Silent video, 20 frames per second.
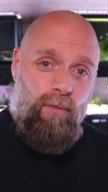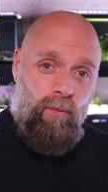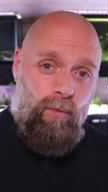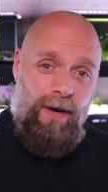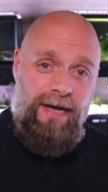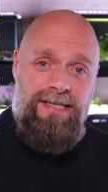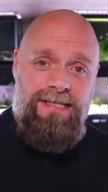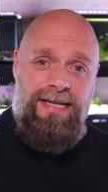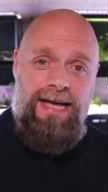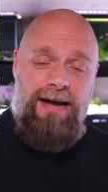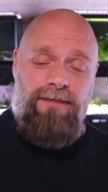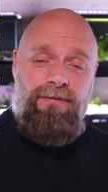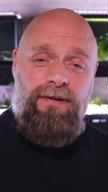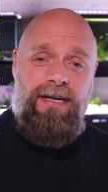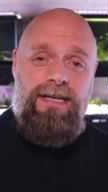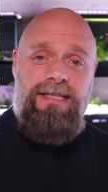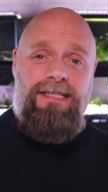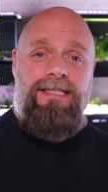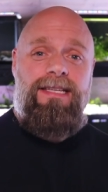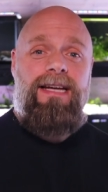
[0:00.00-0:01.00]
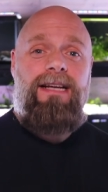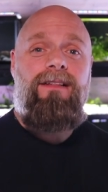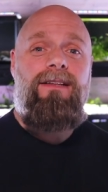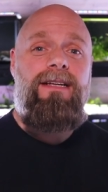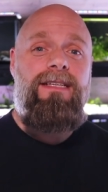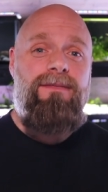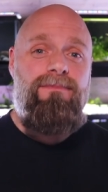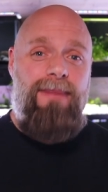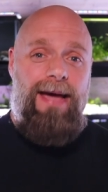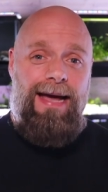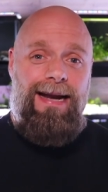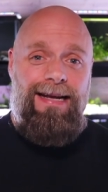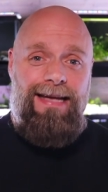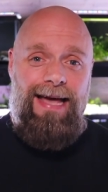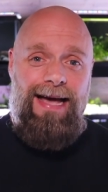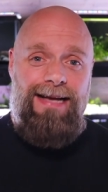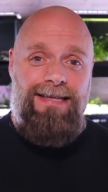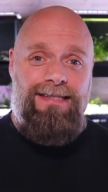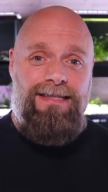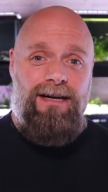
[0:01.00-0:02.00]
West African cichlids,
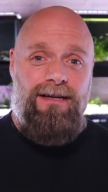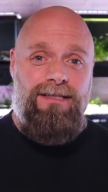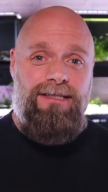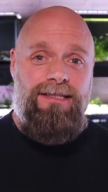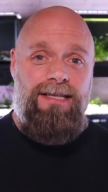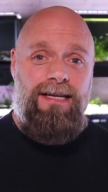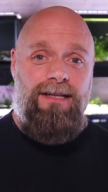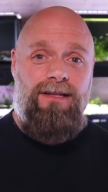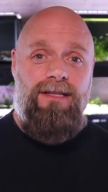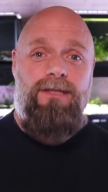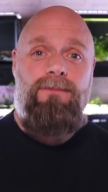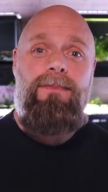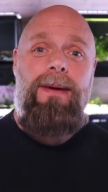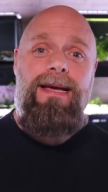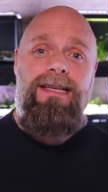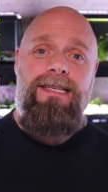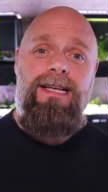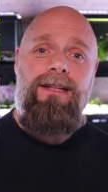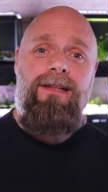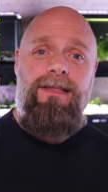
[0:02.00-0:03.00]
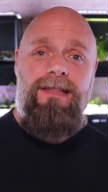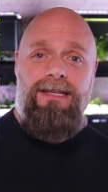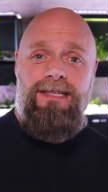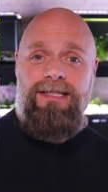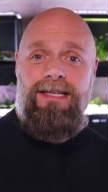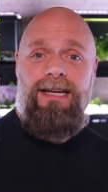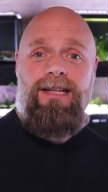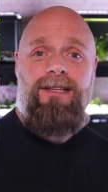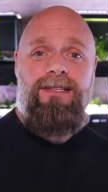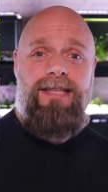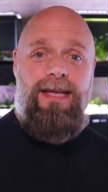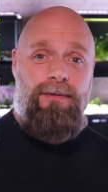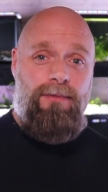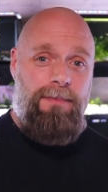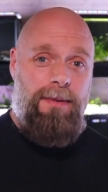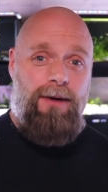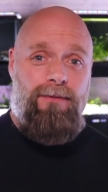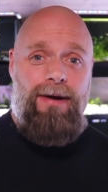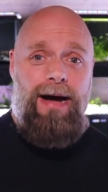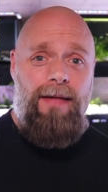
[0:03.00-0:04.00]
Madagascar cichlids, basically the cichlids that
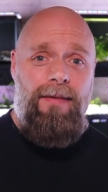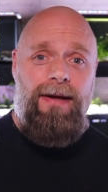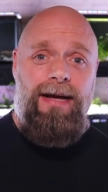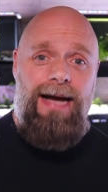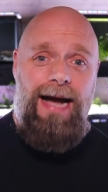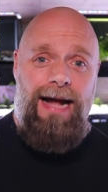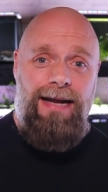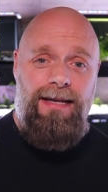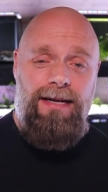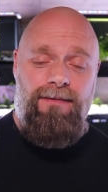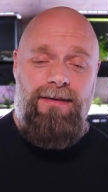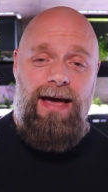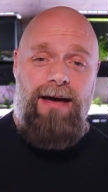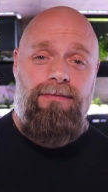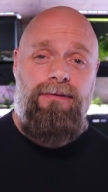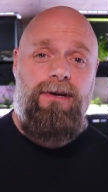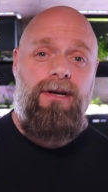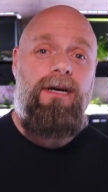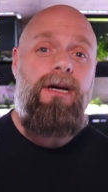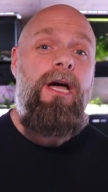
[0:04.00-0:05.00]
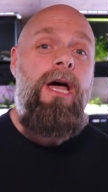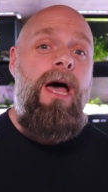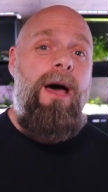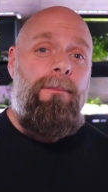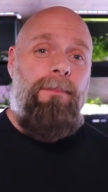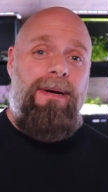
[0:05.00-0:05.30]
would be around the continent of Africa,